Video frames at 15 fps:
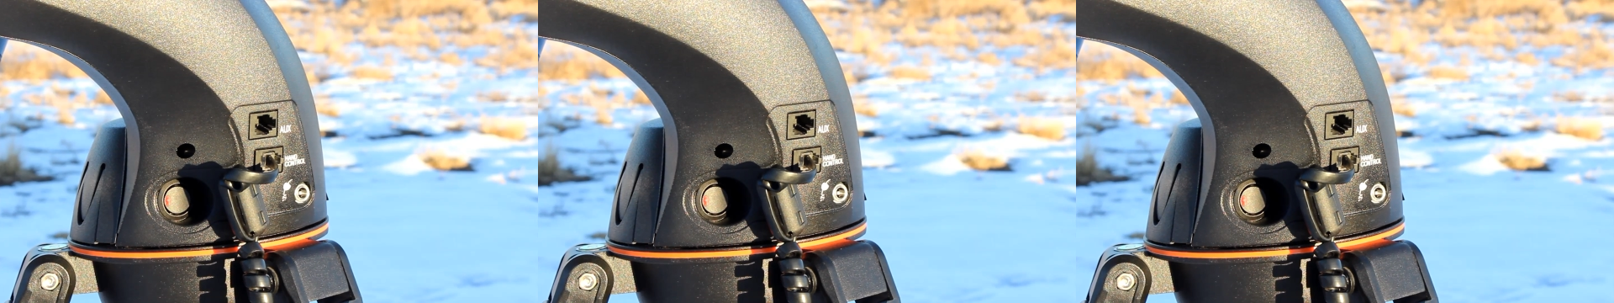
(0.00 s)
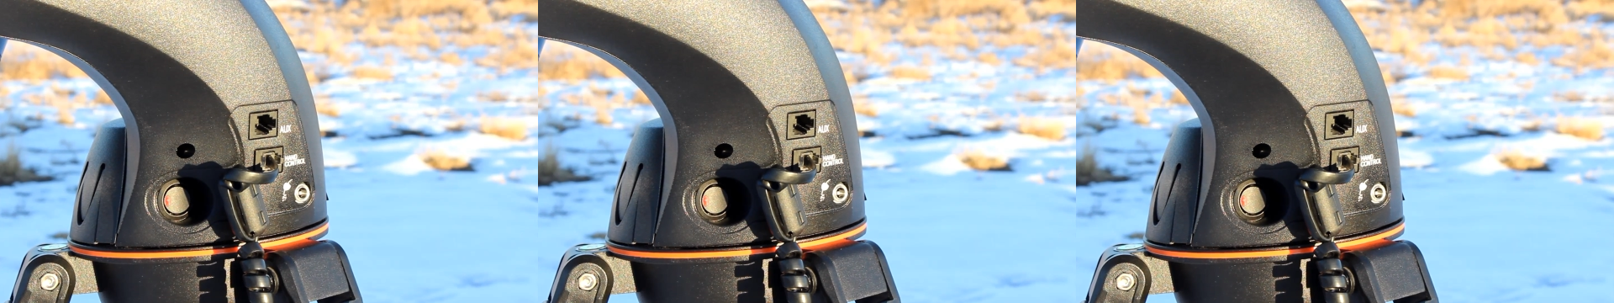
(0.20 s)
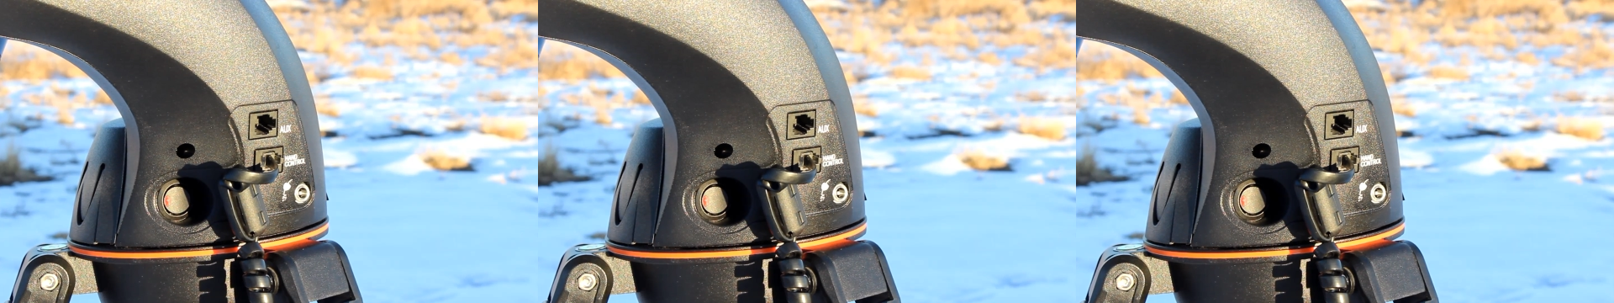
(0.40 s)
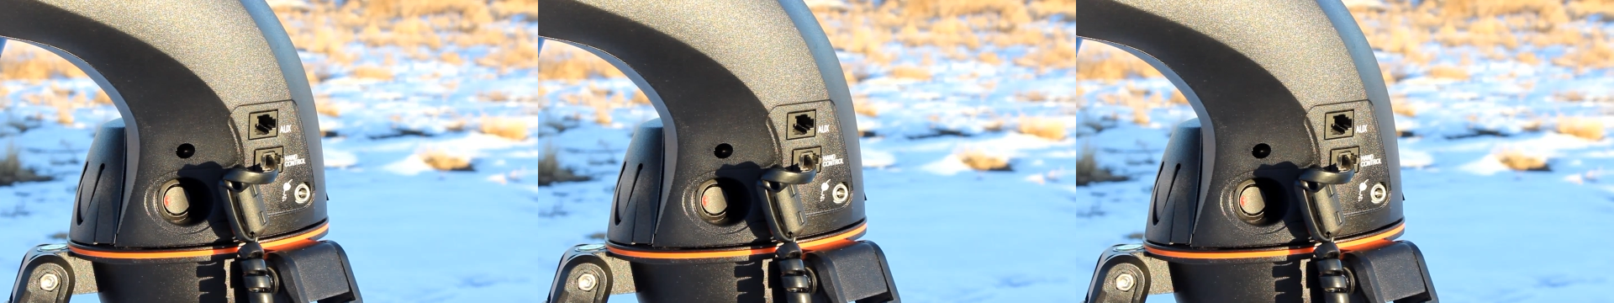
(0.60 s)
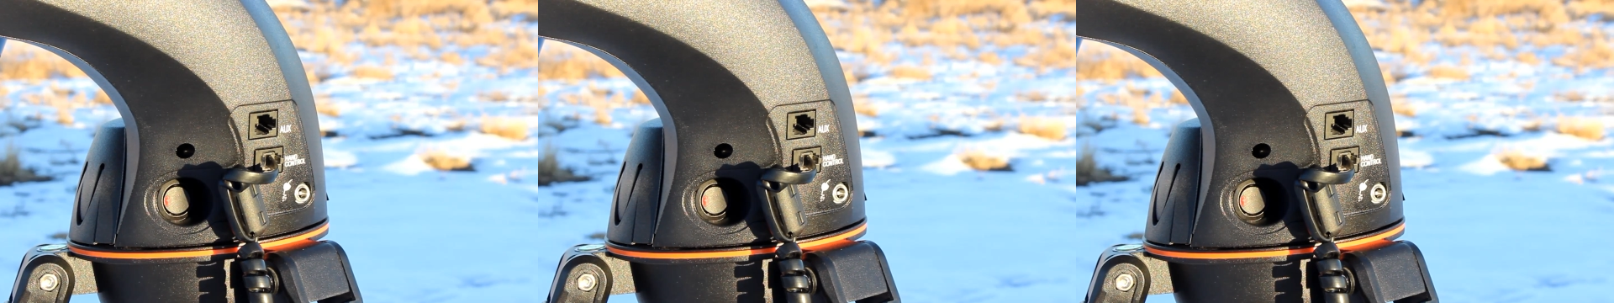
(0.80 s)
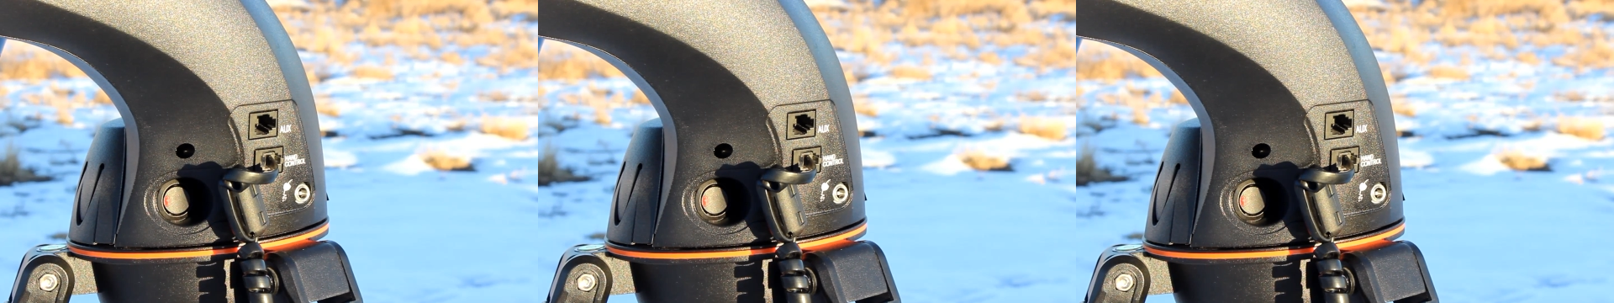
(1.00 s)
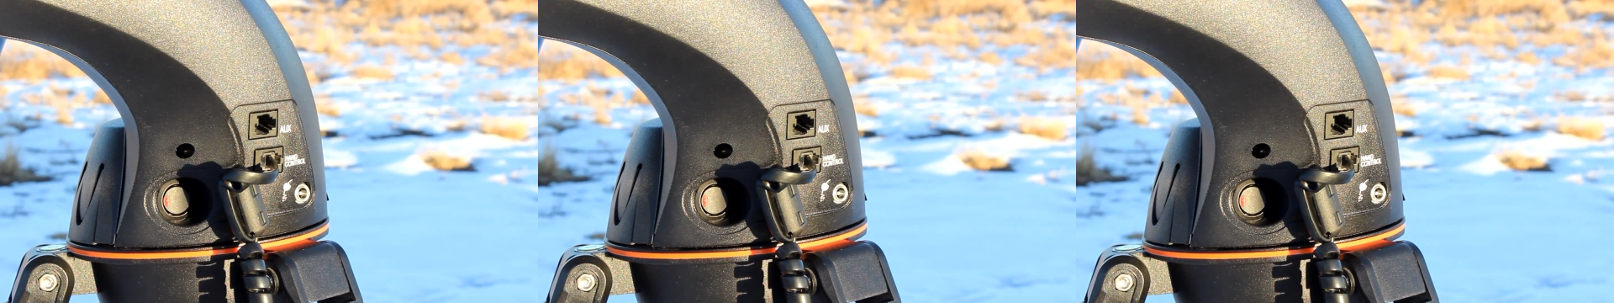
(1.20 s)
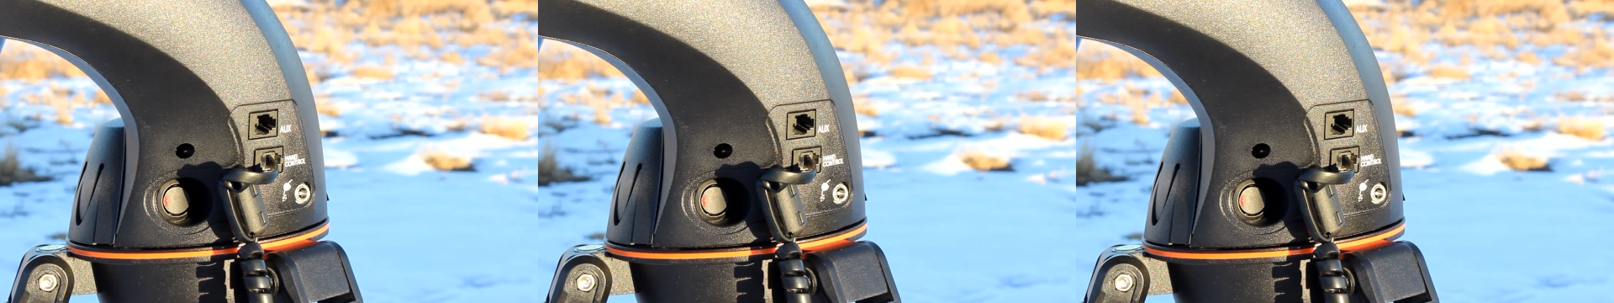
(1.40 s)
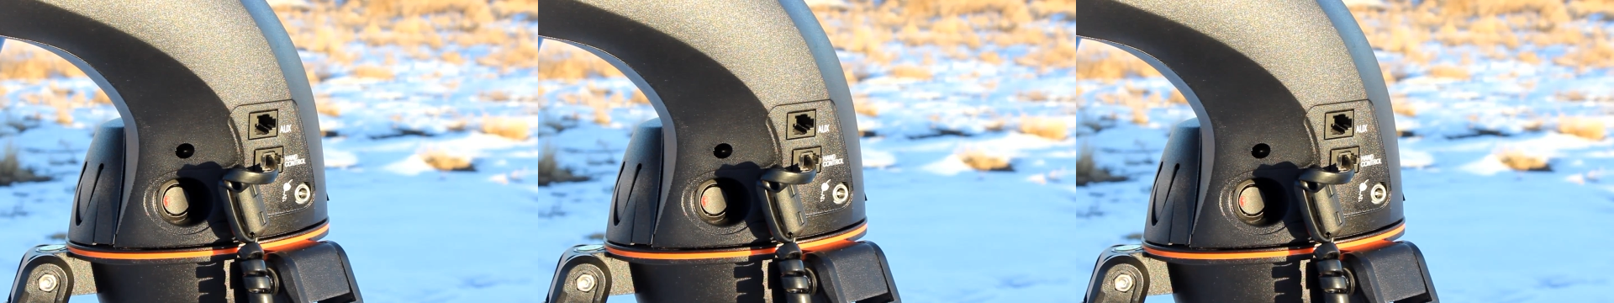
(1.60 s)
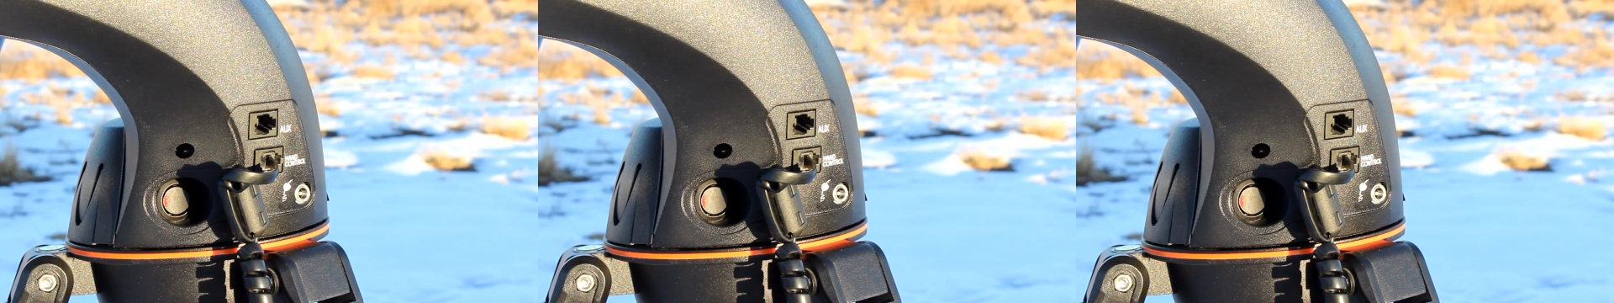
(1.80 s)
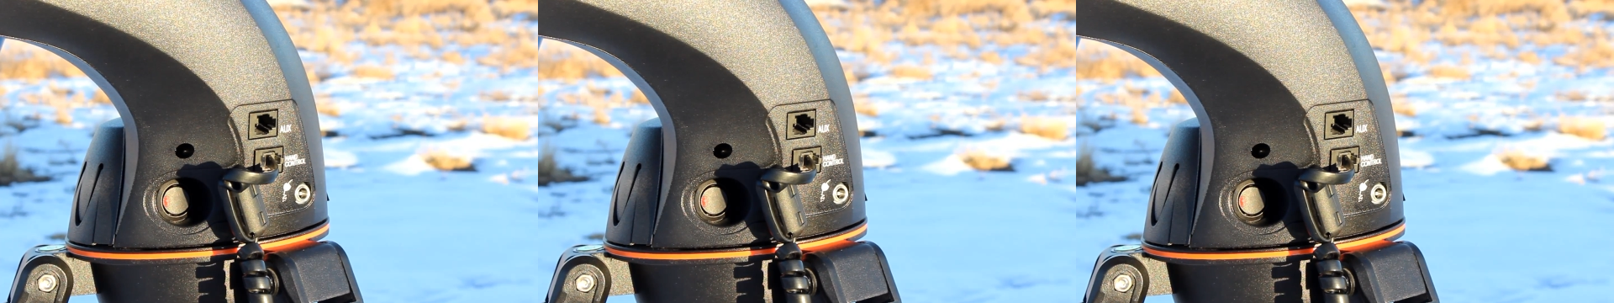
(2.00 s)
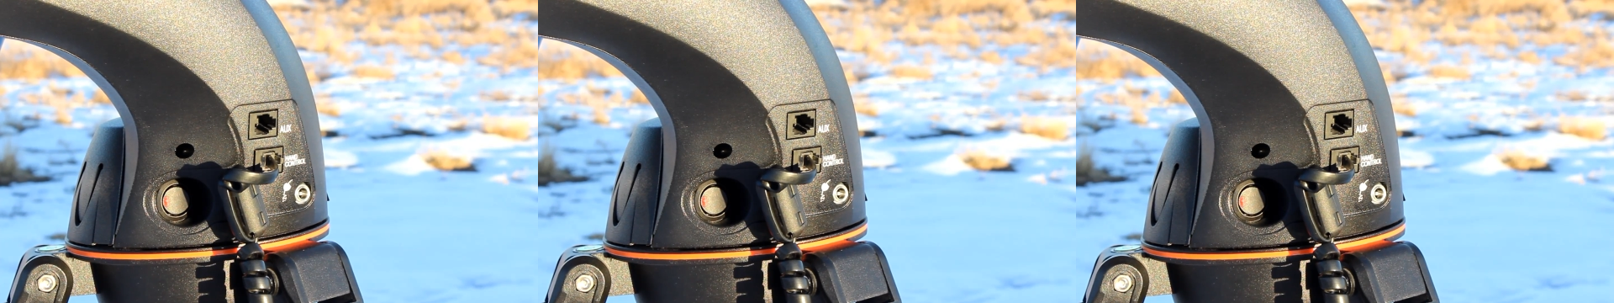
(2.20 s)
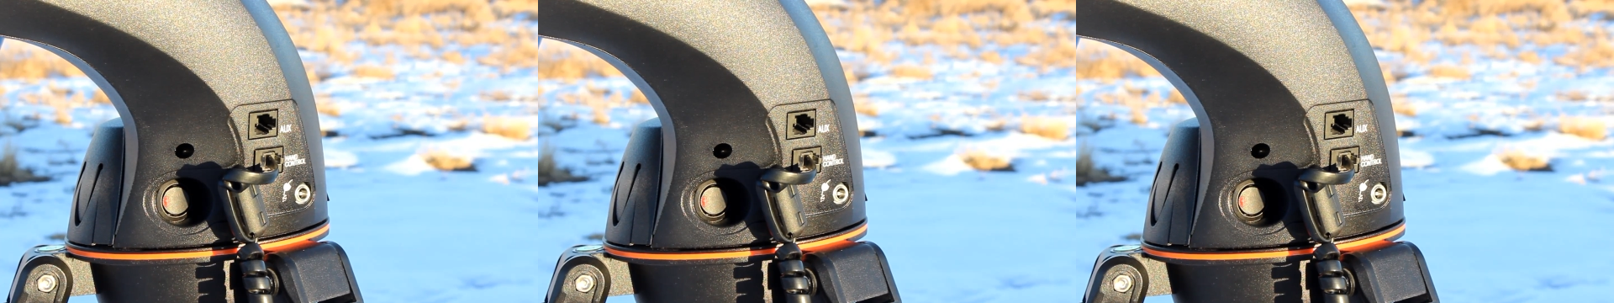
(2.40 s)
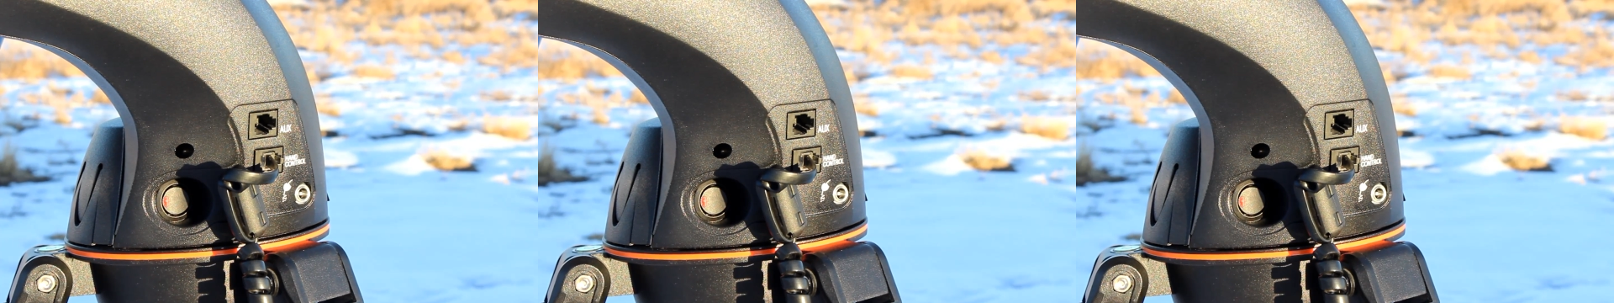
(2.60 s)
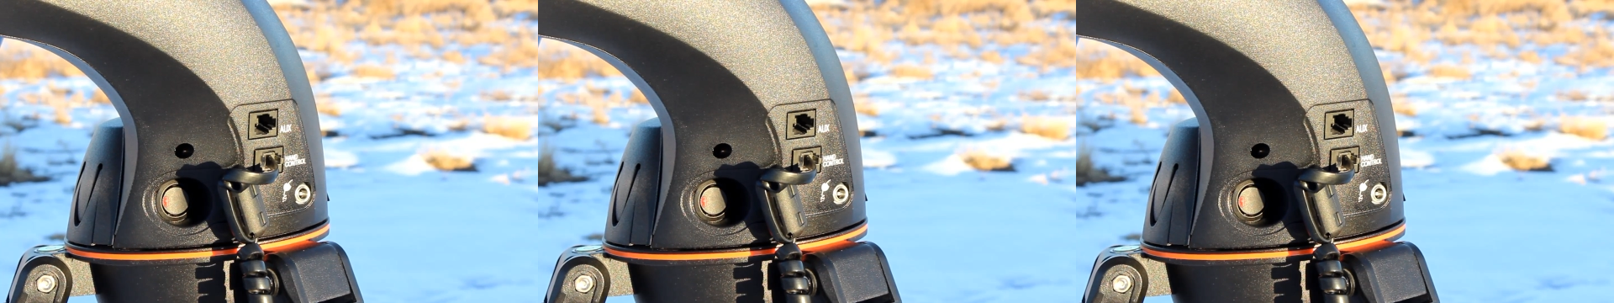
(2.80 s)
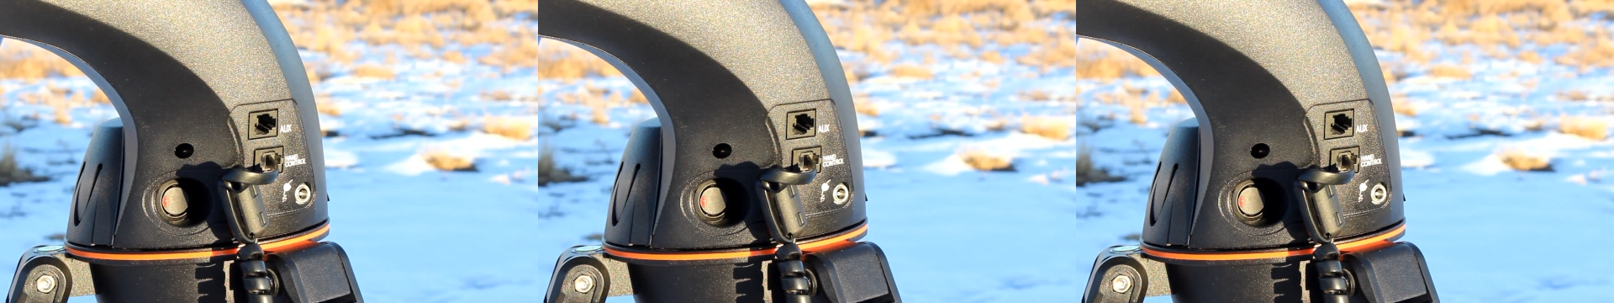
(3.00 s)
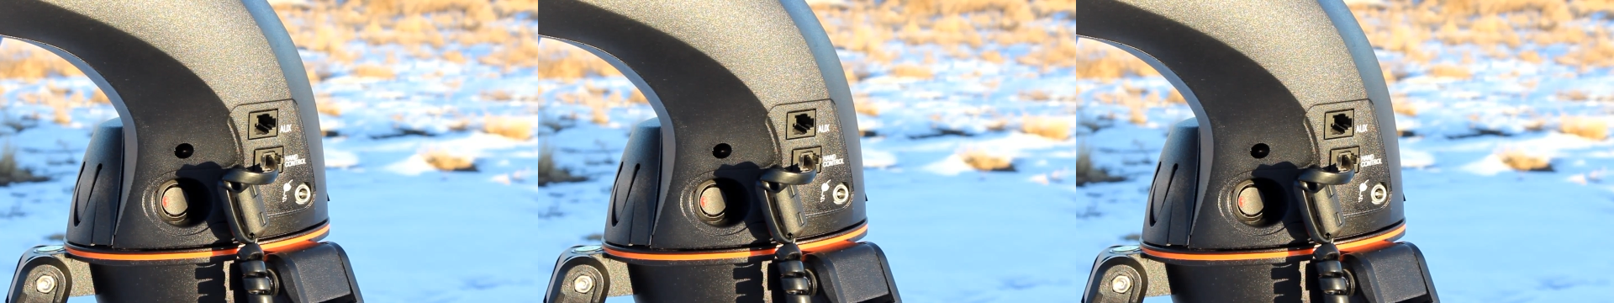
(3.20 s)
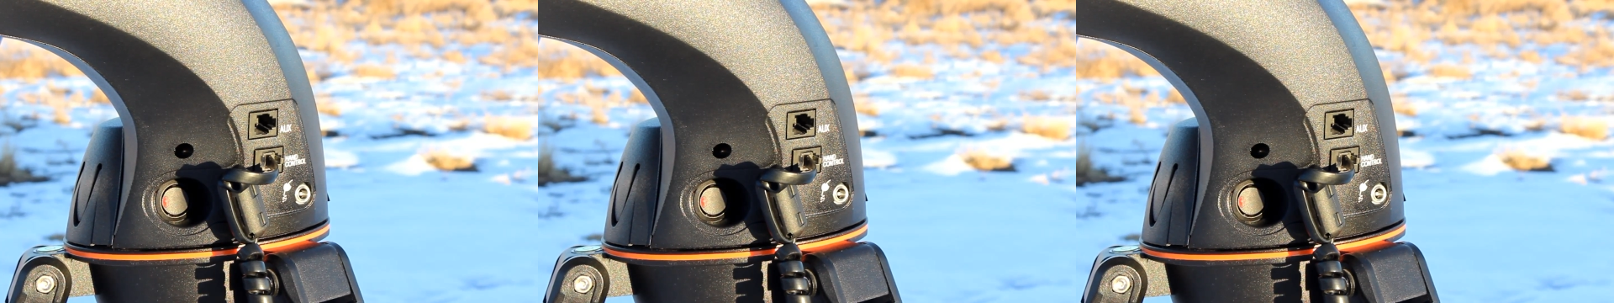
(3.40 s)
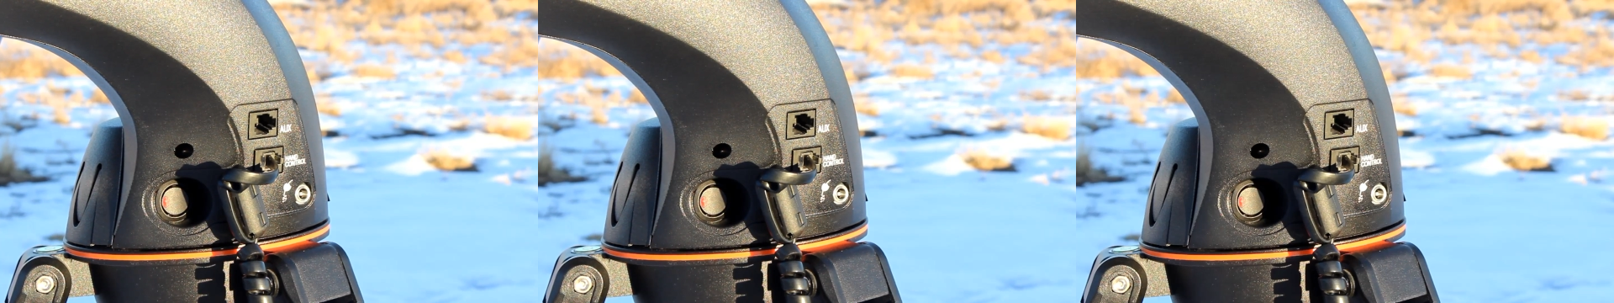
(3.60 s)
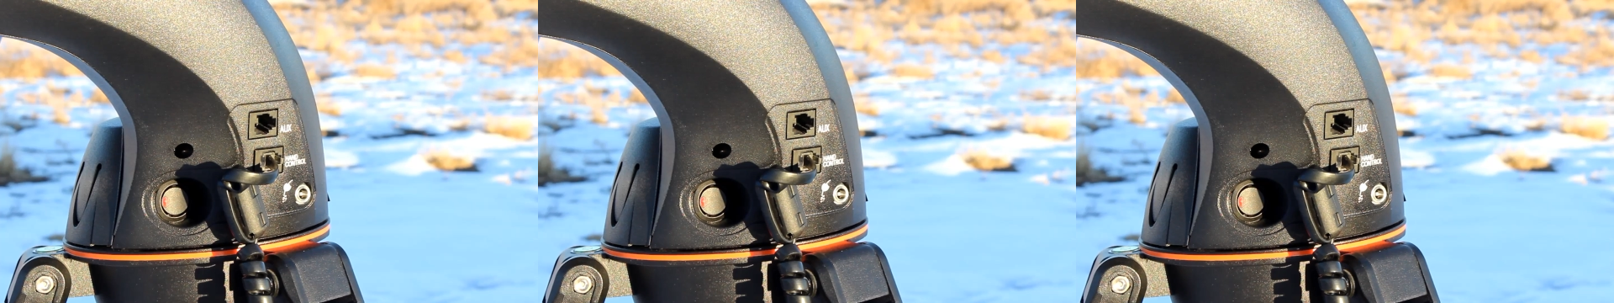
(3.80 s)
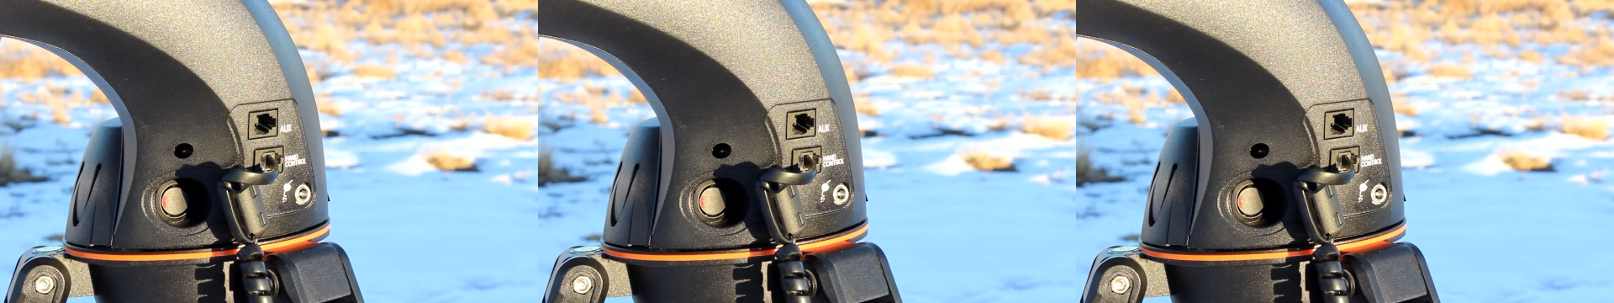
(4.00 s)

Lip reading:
(no speaker visible)